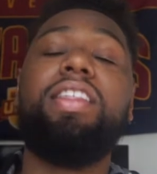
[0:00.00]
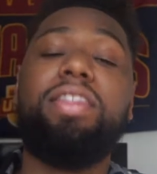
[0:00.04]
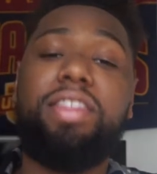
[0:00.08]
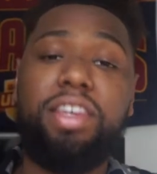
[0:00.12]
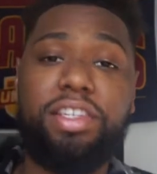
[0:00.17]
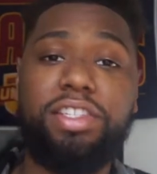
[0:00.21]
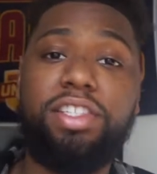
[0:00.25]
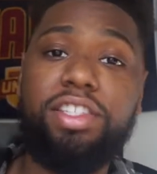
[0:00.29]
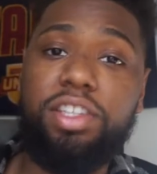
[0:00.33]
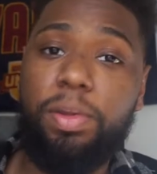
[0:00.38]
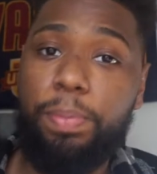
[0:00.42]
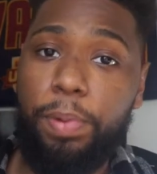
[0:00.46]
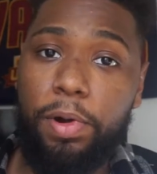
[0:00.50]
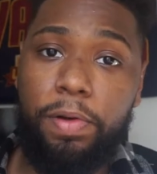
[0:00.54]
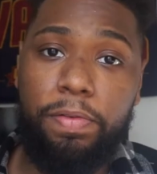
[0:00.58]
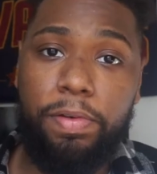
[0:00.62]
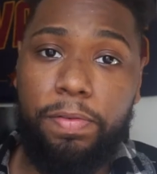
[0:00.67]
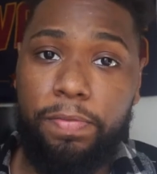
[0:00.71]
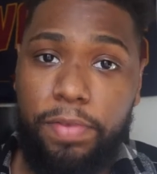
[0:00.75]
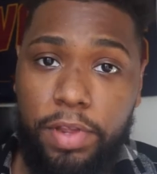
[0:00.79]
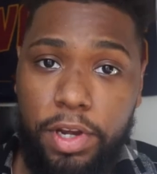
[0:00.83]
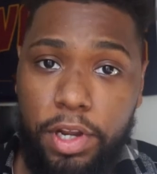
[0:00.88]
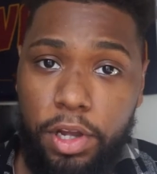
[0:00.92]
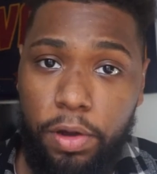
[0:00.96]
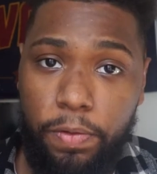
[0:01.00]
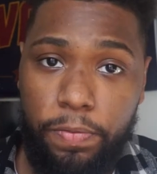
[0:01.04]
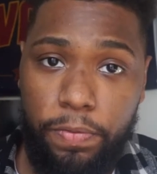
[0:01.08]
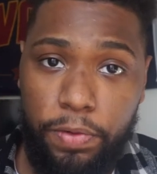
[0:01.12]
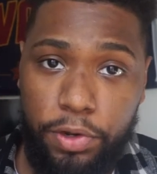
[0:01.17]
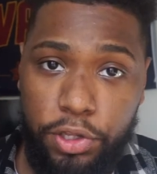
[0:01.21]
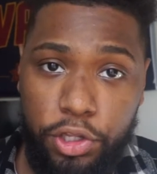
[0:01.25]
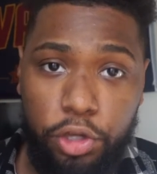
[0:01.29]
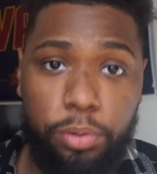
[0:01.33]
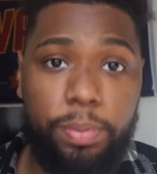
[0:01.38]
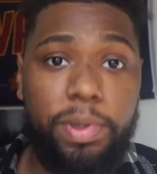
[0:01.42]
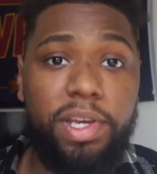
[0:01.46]
this is a perfect video
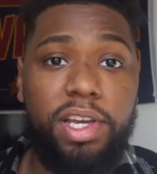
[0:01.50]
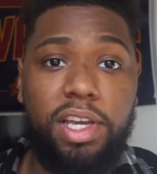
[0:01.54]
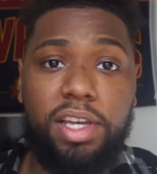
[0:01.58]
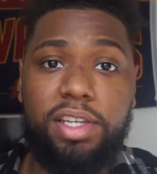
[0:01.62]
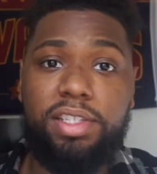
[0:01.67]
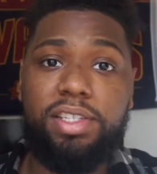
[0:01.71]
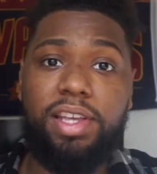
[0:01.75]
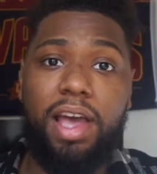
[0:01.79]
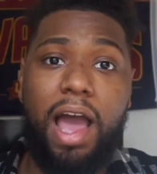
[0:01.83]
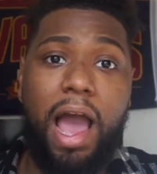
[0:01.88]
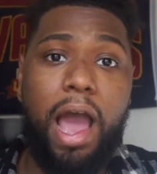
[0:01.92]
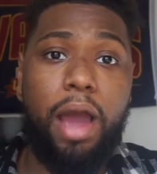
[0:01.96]
for you because